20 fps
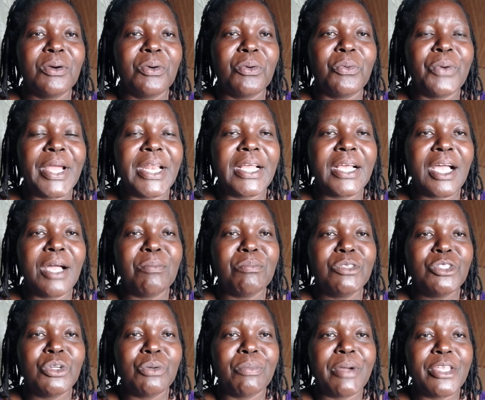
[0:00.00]

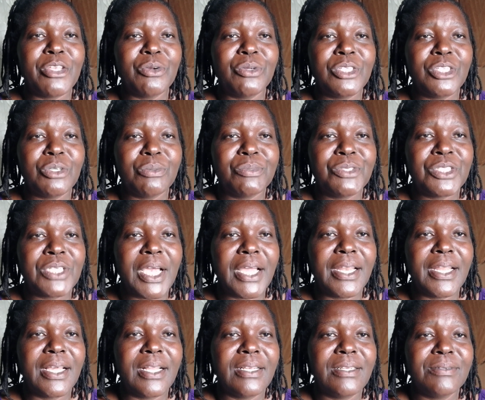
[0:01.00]
welcome to my YouTube
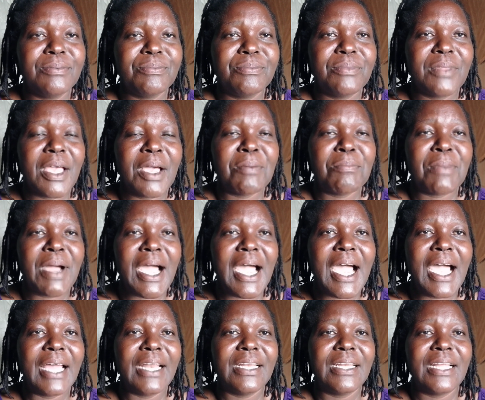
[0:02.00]
channel. I'm
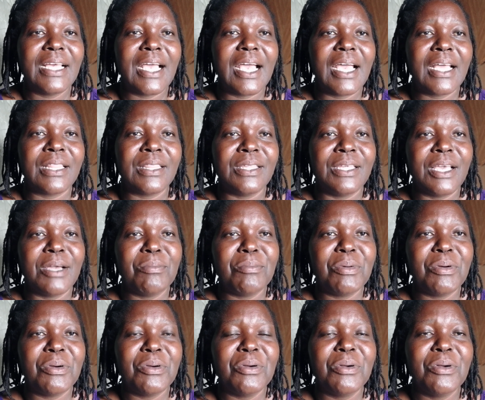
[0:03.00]
Anne
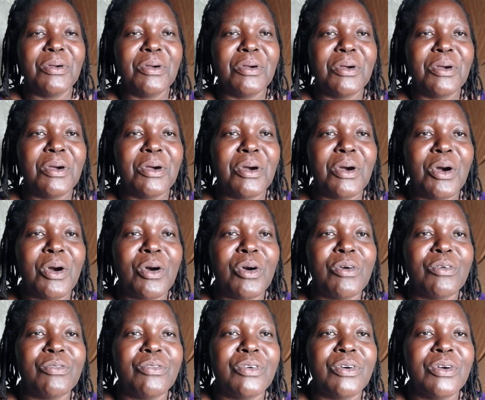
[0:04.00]
Adhiambo
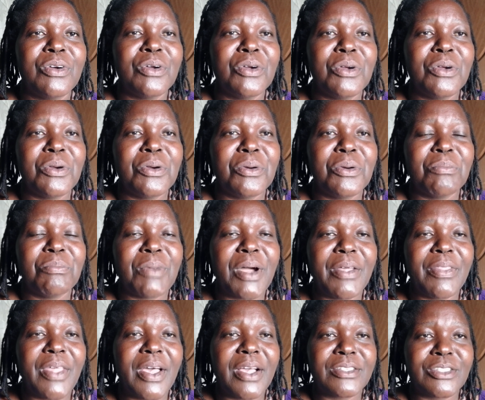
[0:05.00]
of
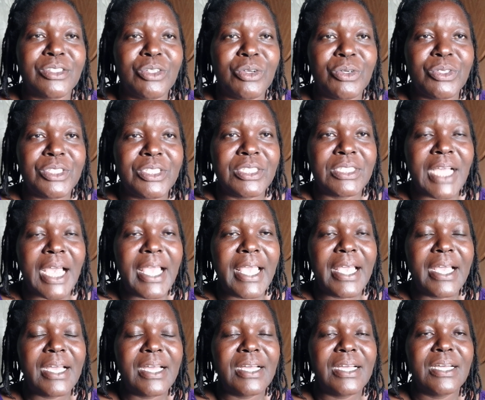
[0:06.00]
Mothers Don't
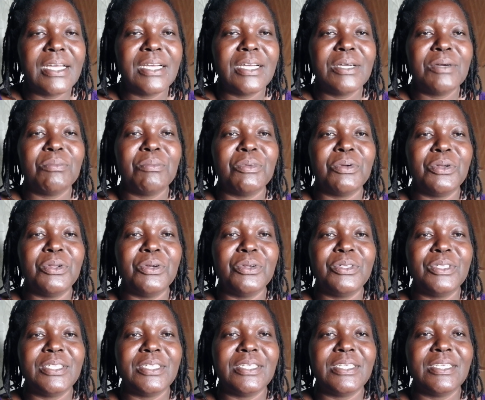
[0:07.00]
Tire
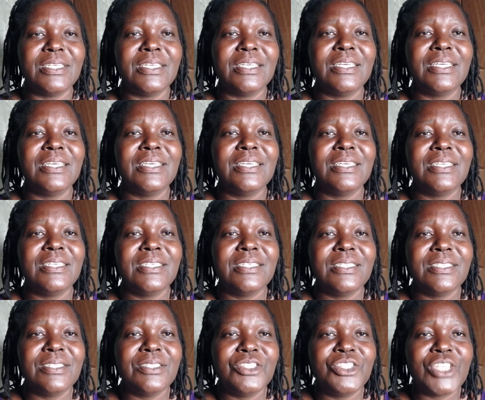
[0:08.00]
Modoti
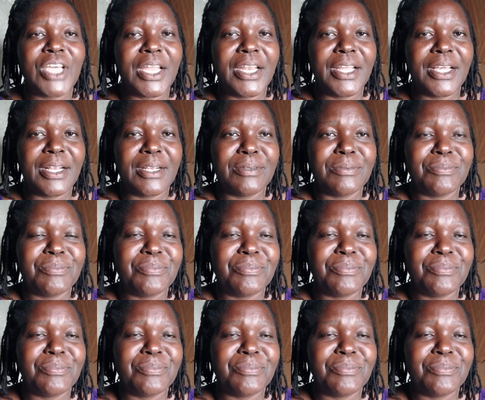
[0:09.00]
channel.